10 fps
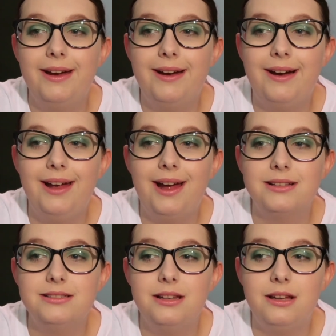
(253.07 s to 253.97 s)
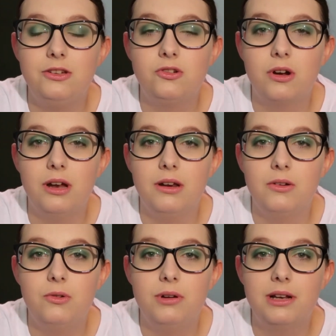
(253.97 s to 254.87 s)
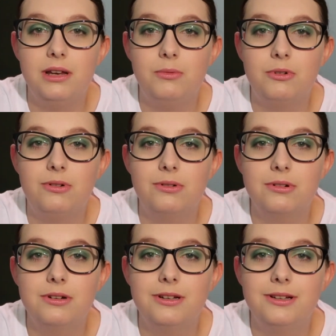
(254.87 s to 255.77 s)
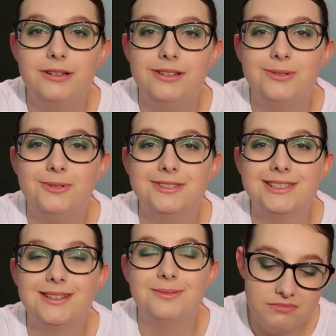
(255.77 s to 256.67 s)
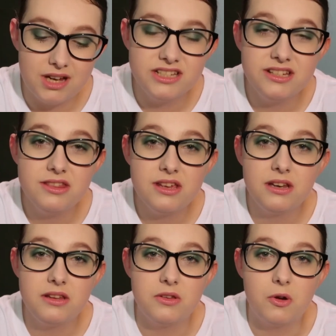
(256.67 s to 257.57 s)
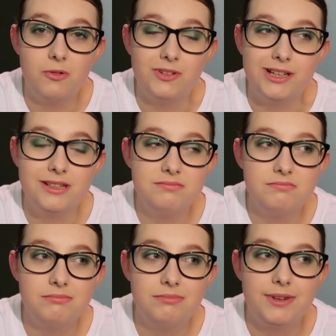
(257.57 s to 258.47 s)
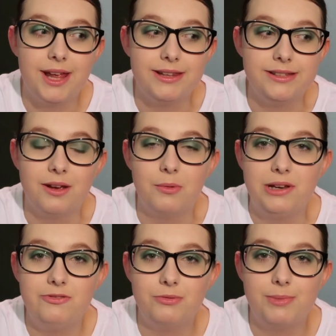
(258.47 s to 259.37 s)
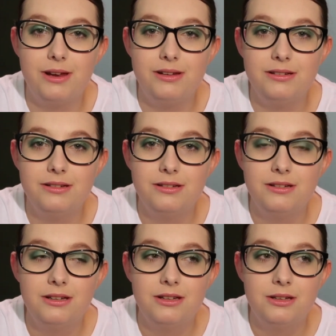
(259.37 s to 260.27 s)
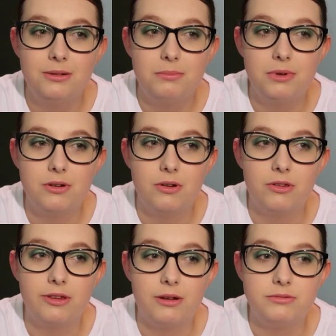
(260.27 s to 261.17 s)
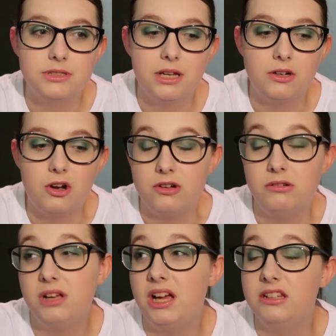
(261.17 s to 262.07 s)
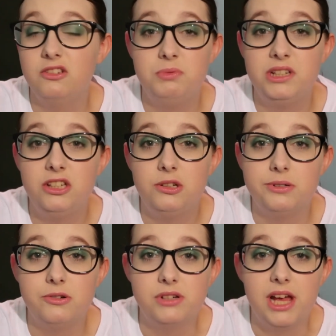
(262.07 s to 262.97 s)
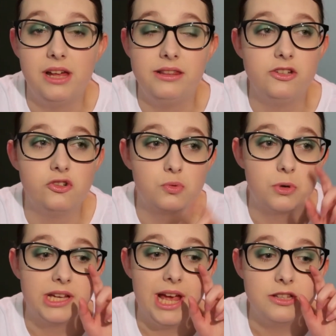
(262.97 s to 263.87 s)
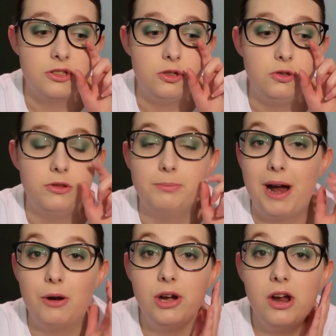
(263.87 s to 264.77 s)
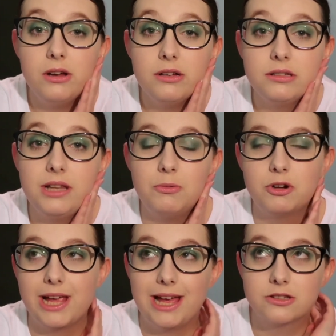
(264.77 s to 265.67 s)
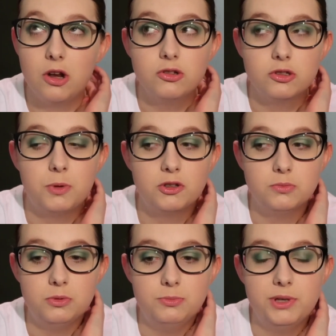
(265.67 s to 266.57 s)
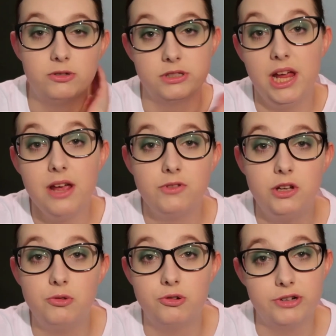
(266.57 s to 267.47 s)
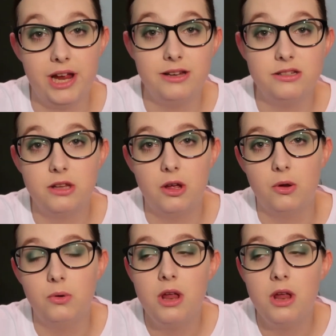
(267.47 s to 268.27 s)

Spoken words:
I had to like try and quickly walk towards them. I didn't think anything of it that they didn't wait for me, because I was like, oh okay, they've been queuing all day, they just want to get to the barrier, they want to get as close as possible because they have queued all day. So